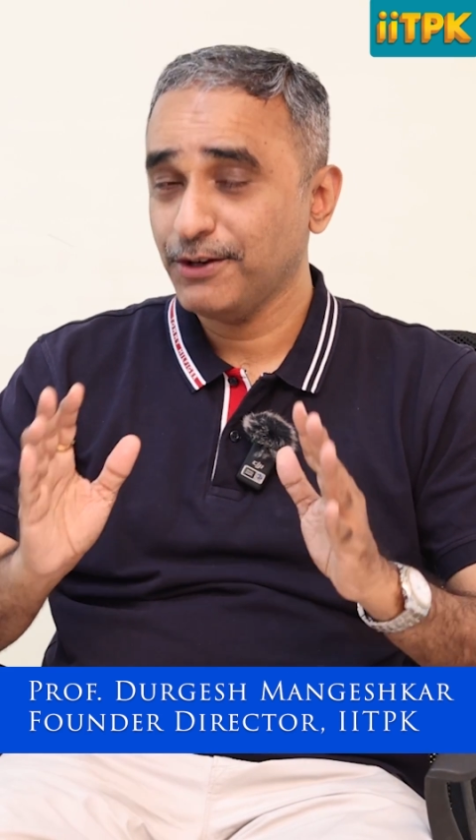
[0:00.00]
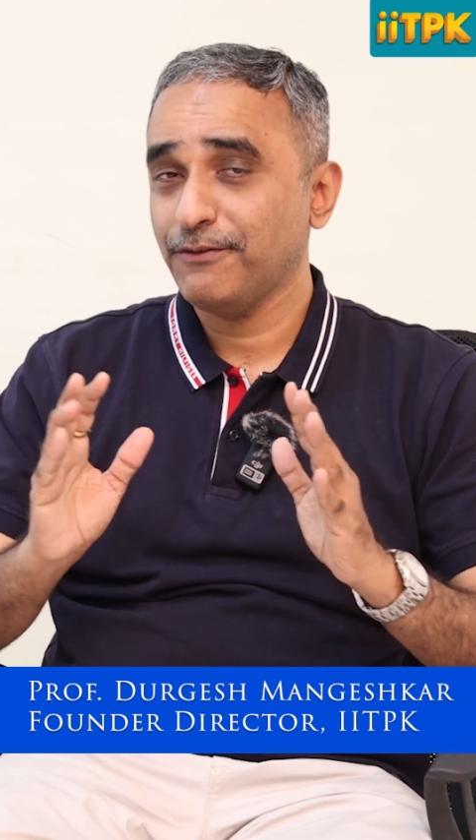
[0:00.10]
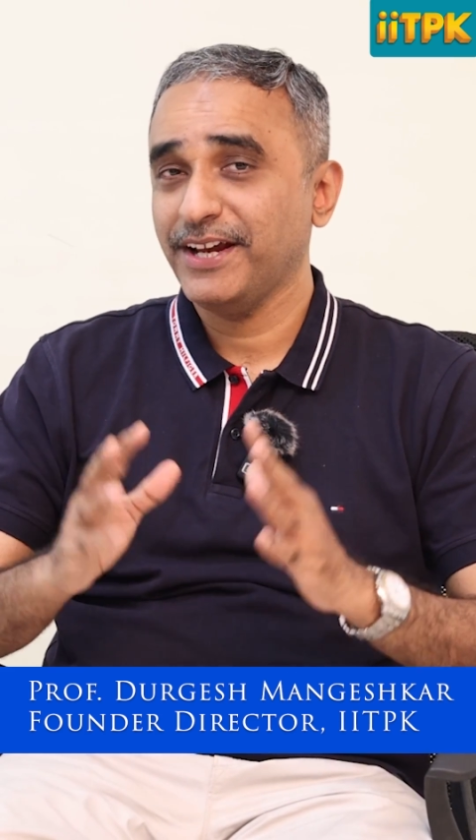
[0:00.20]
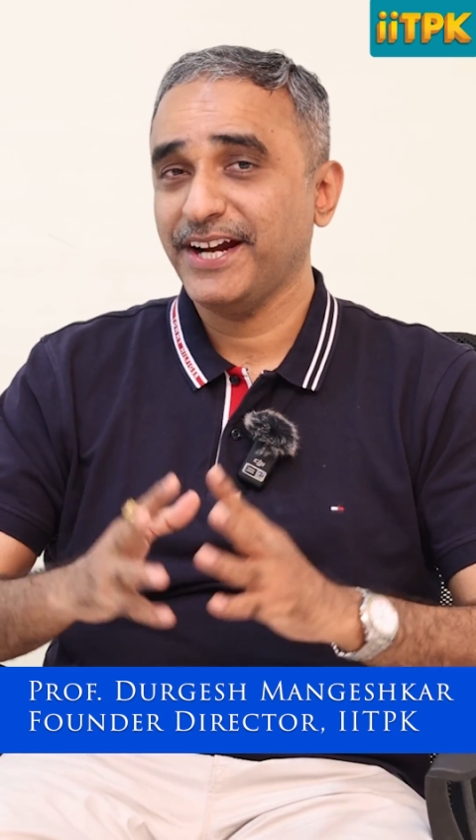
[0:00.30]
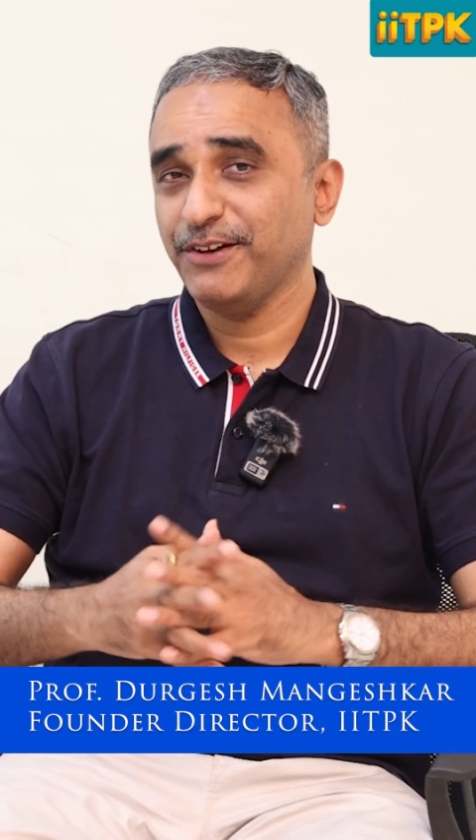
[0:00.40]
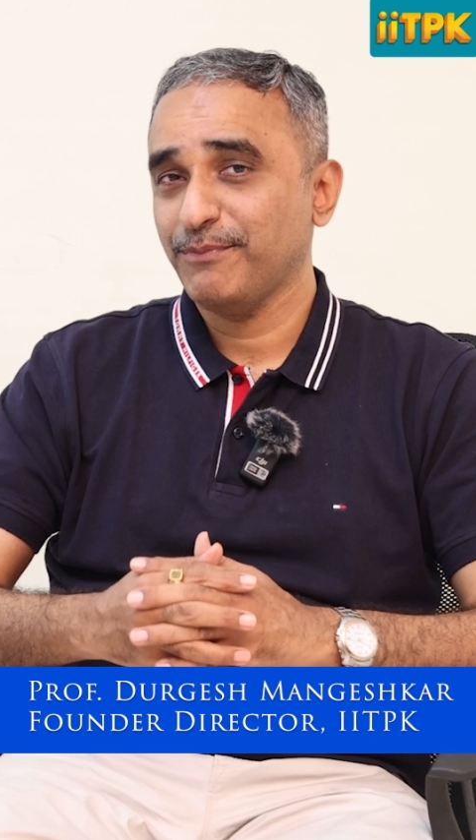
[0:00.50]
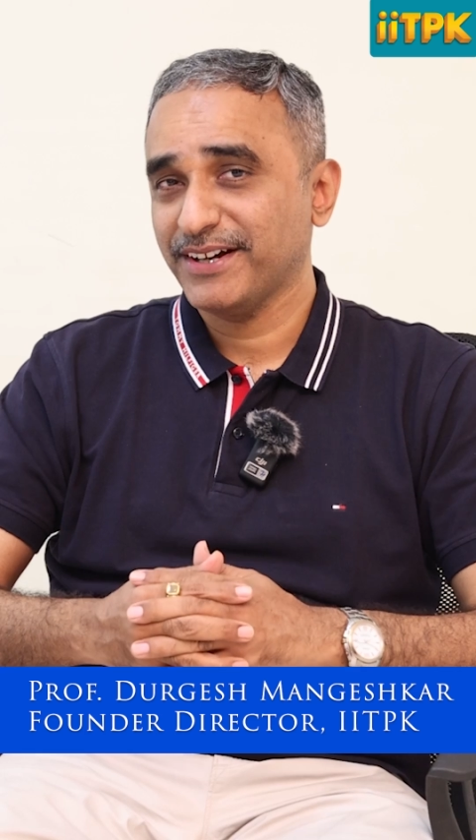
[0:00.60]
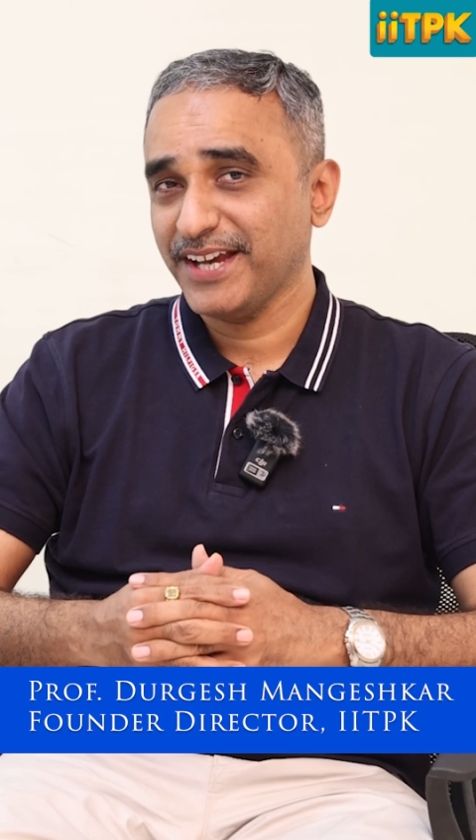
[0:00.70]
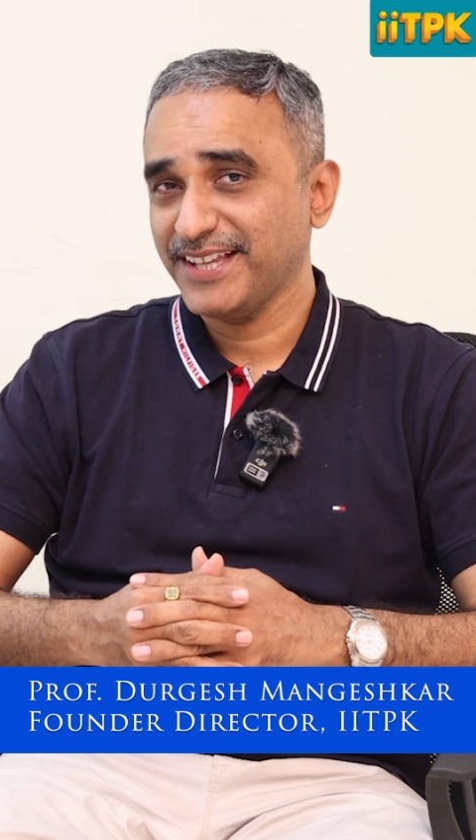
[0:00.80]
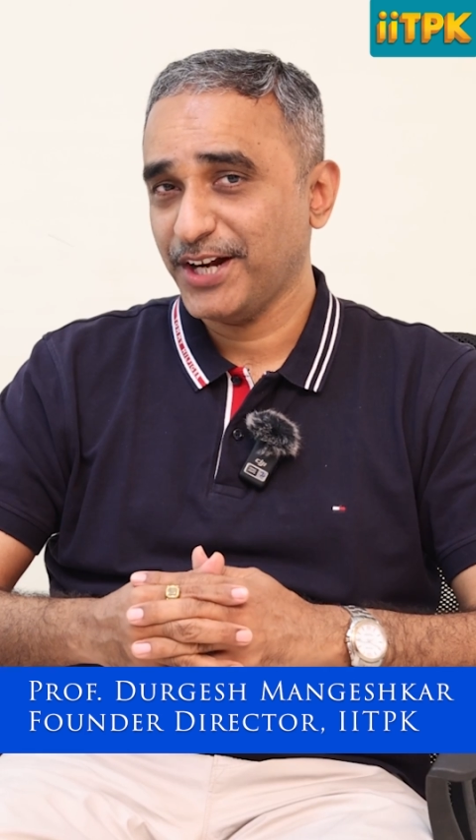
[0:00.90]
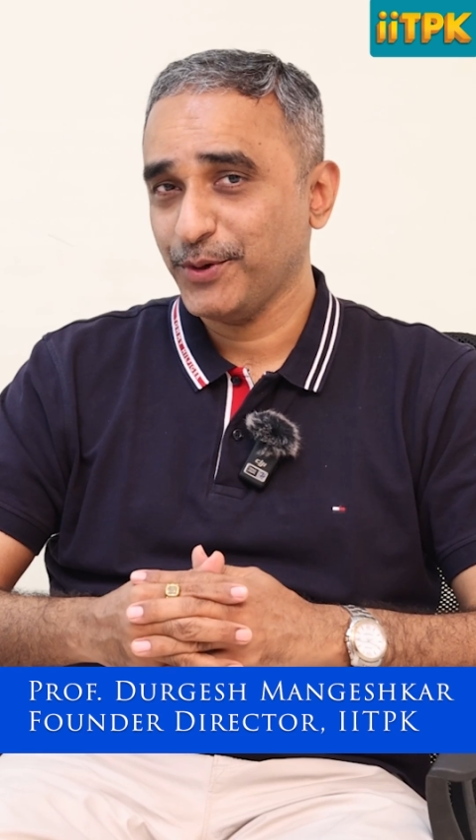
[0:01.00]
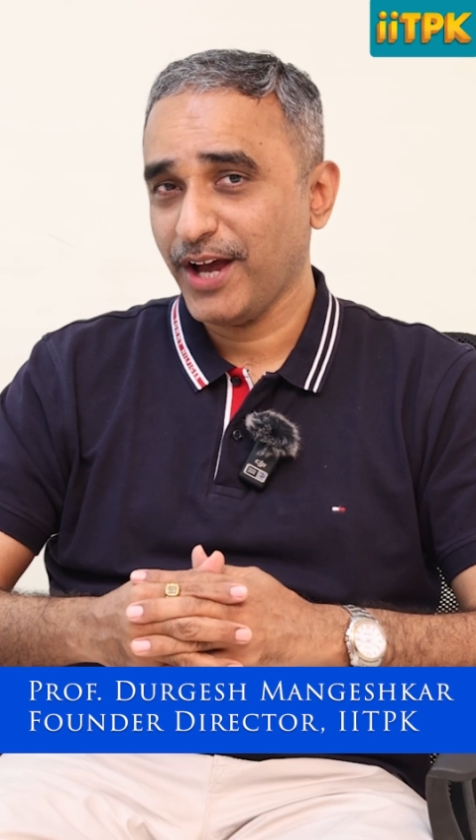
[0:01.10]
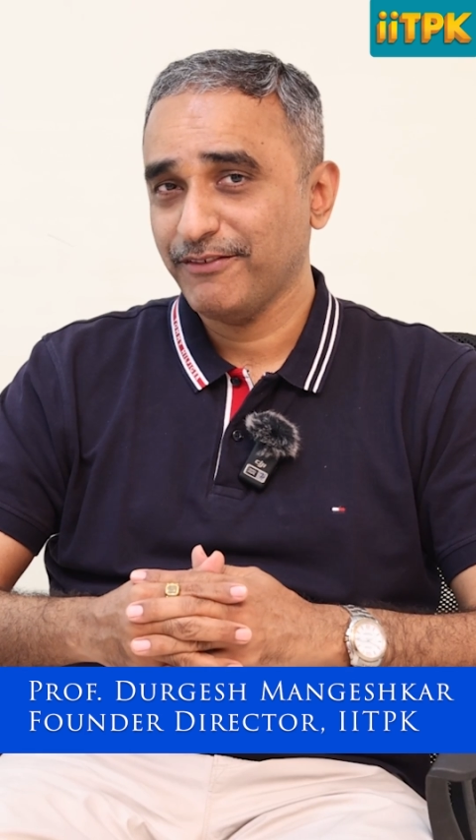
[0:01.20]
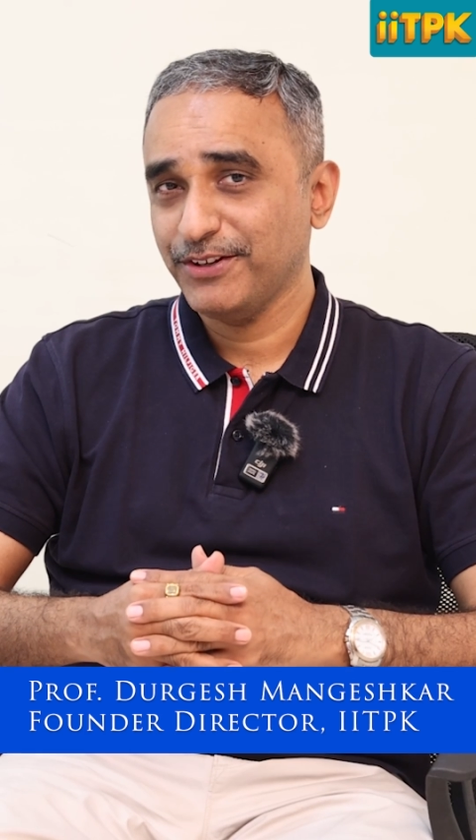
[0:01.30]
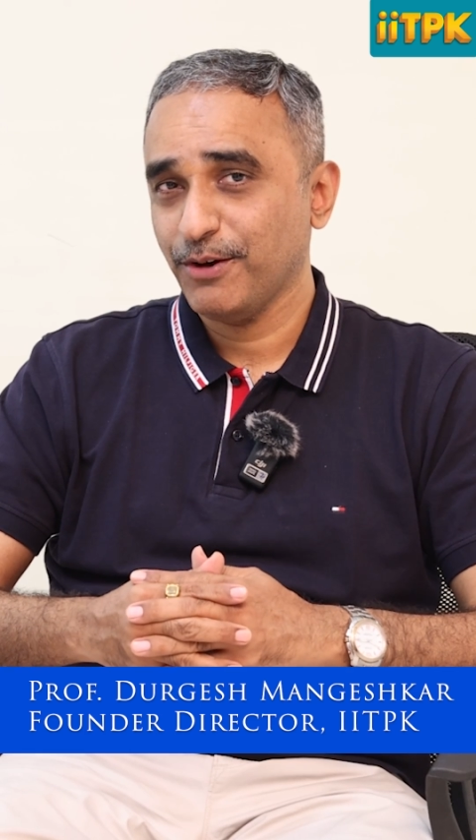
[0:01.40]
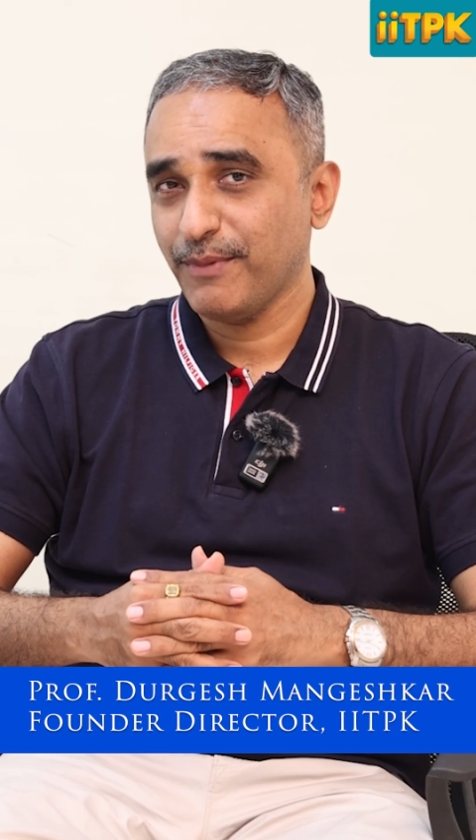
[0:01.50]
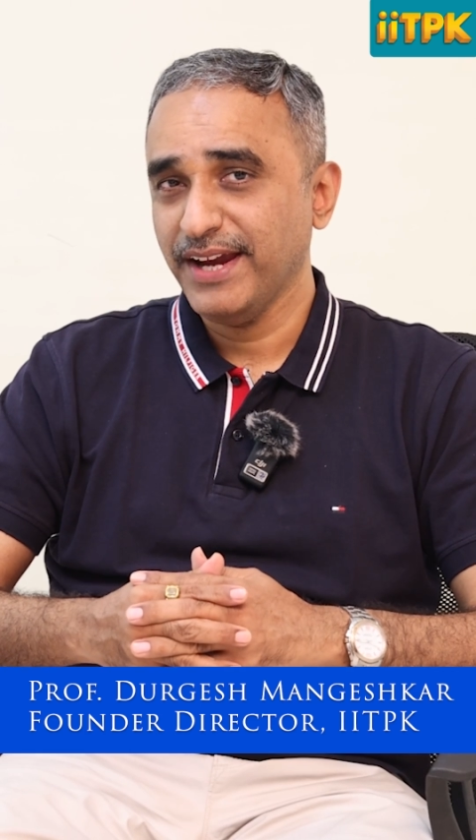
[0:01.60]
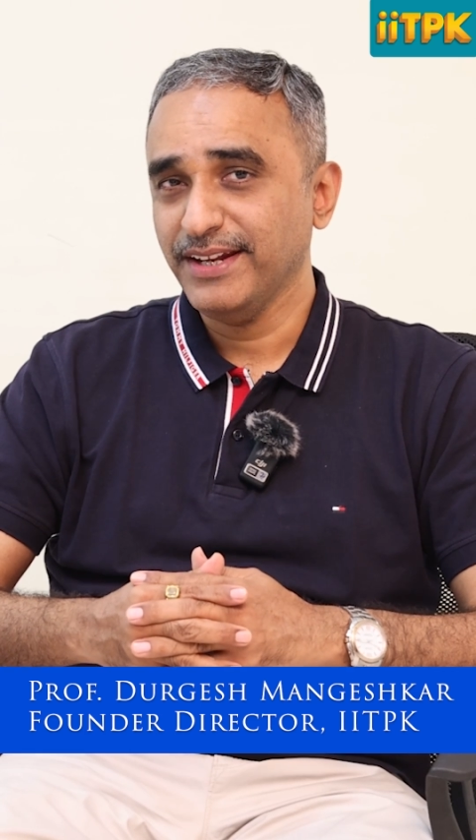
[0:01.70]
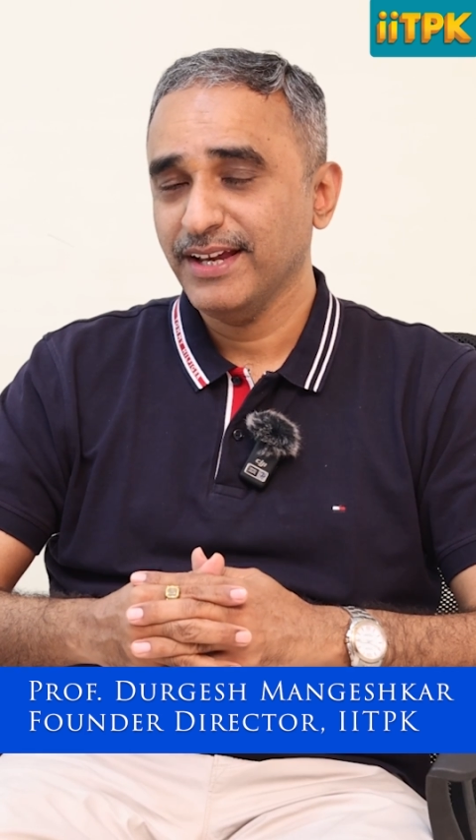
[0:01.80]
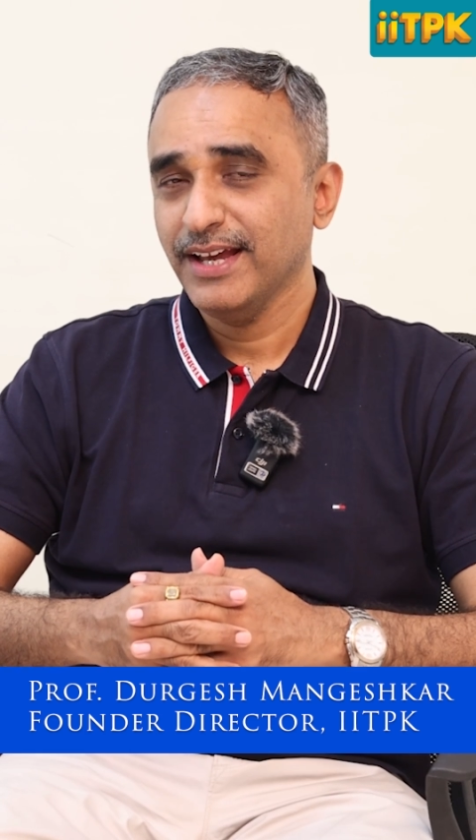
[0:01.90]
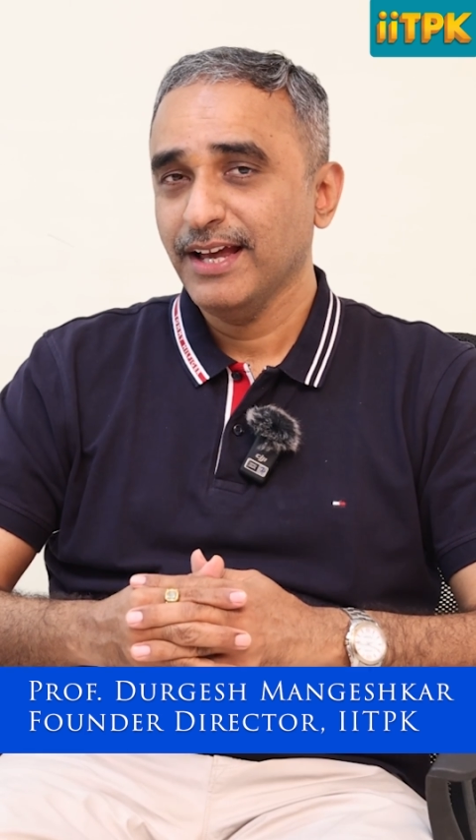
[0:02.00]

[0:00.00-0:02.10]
of negative marking that you have in your mind?